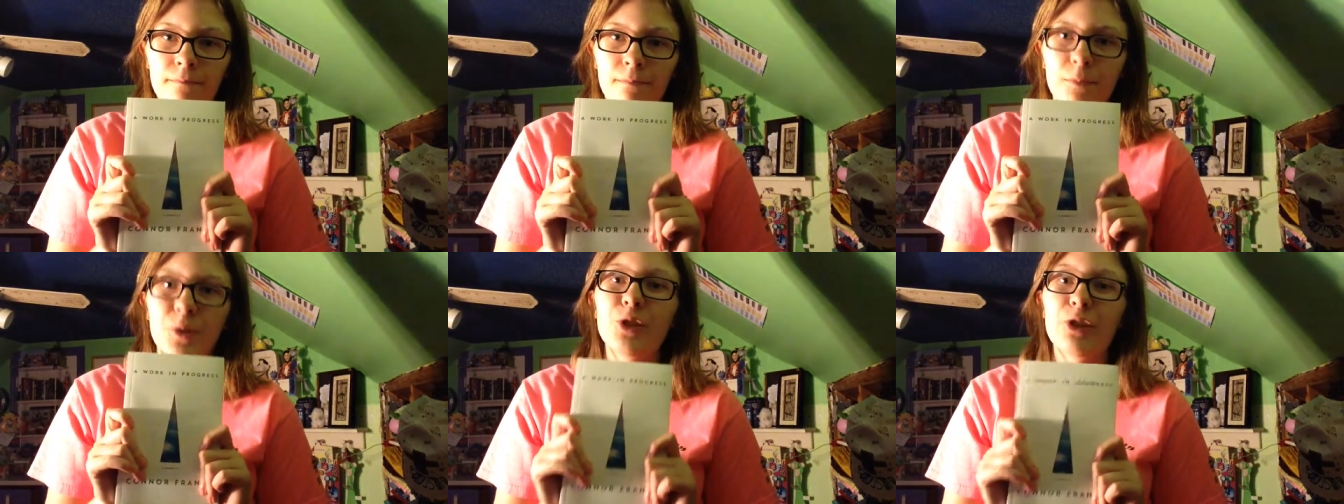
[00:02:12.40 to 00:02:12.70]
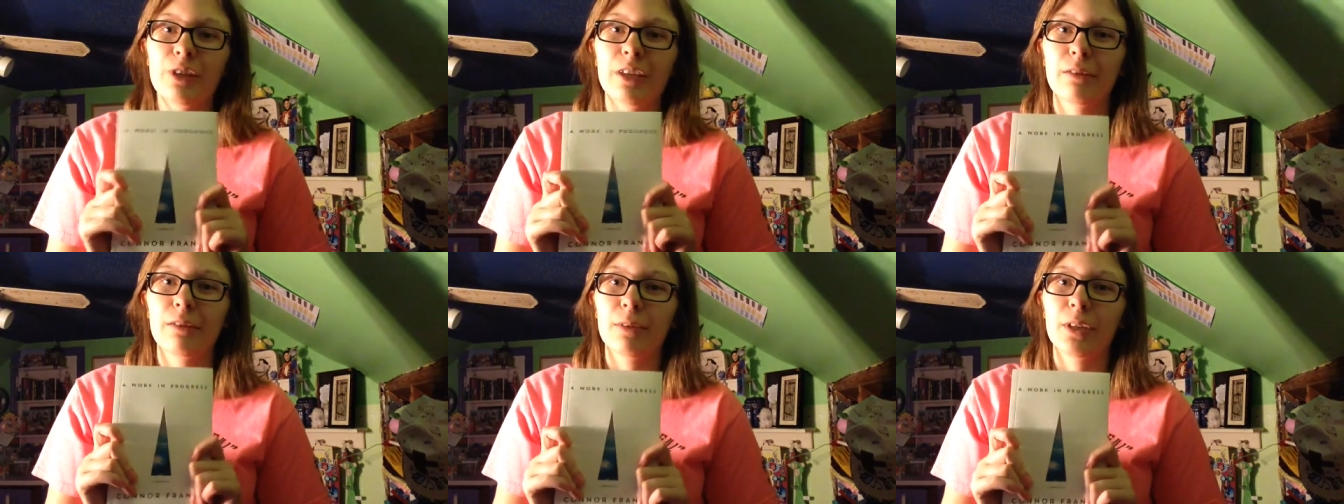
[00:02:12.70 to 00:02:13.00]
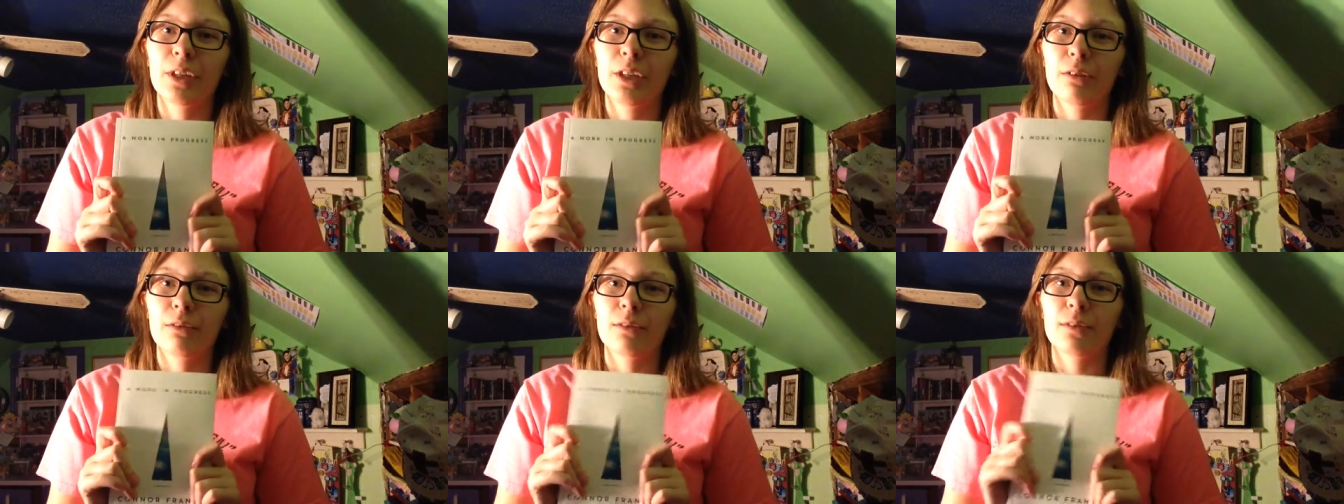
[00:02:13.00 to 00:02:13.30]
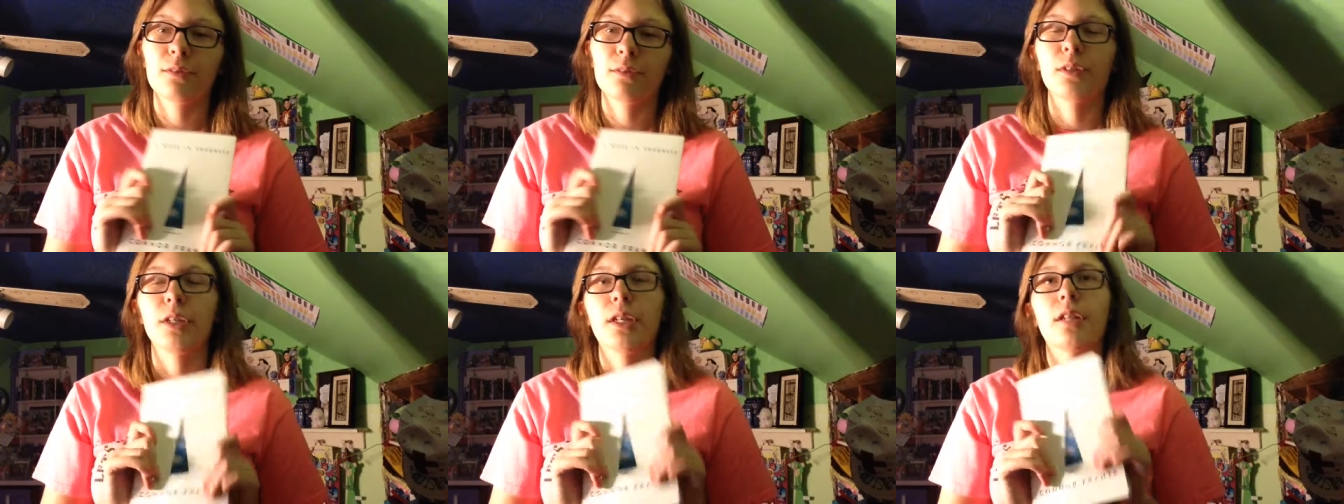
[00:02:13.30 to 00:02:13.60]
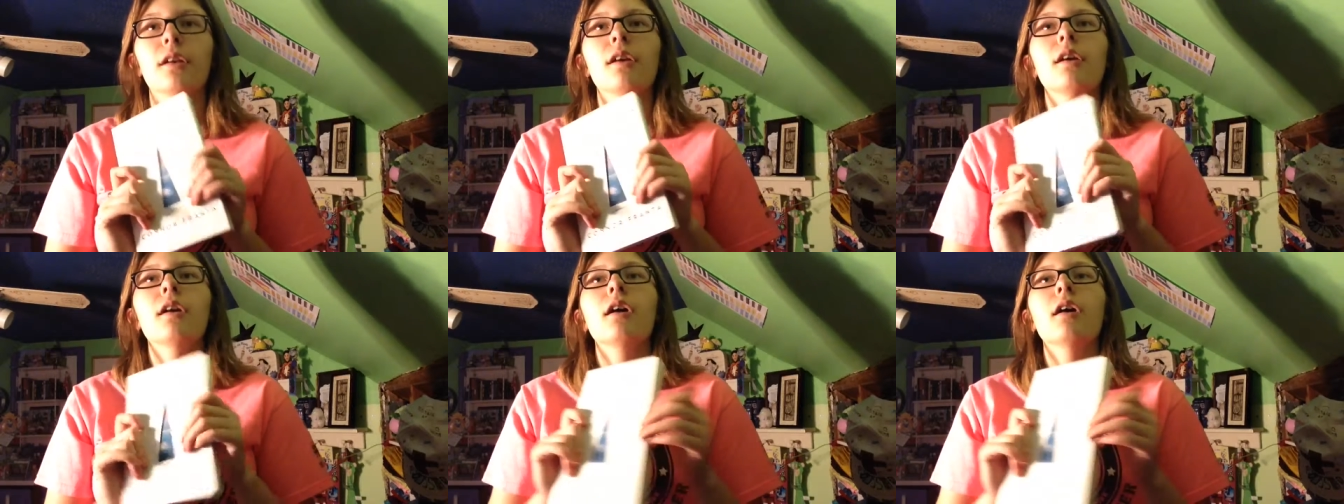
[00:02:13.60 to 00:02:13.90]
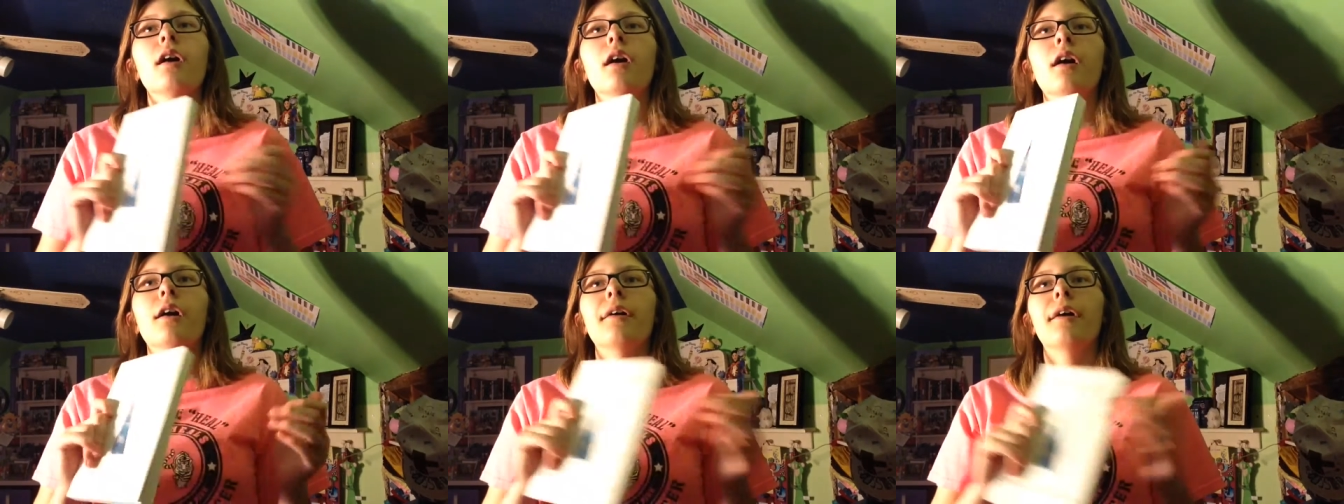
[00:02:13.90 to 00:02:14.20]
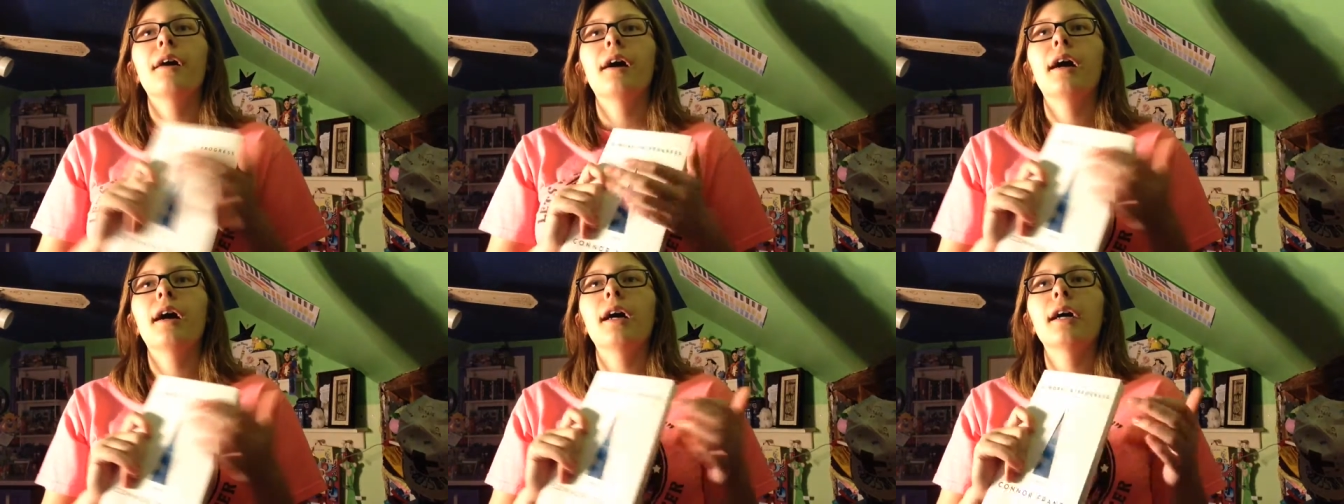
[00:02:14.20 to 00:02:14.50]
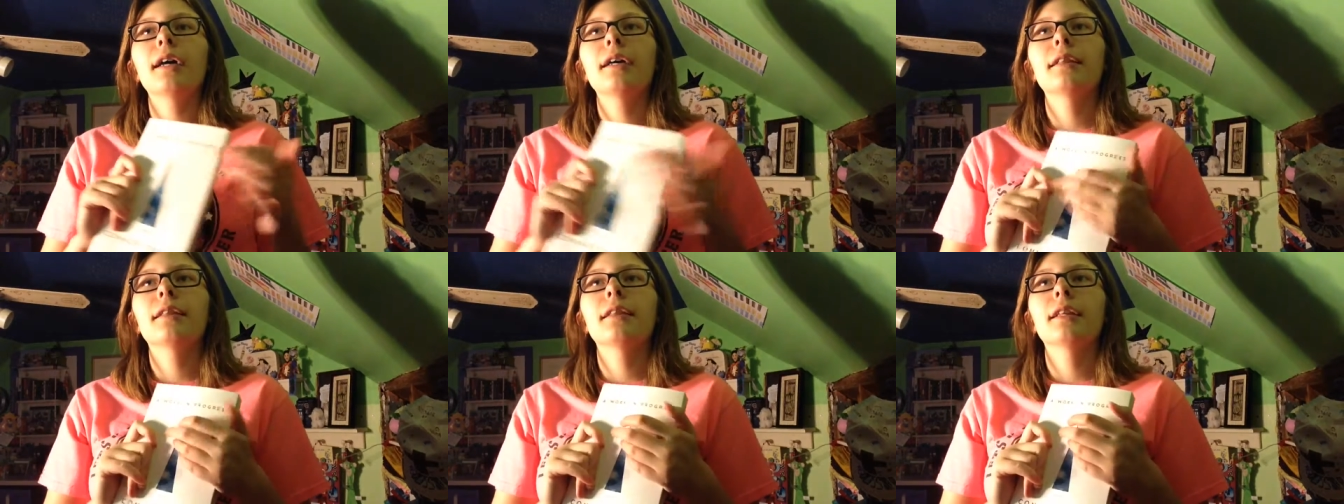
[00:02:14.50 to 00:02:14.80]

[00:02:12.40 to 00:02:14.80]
you should really give this read. I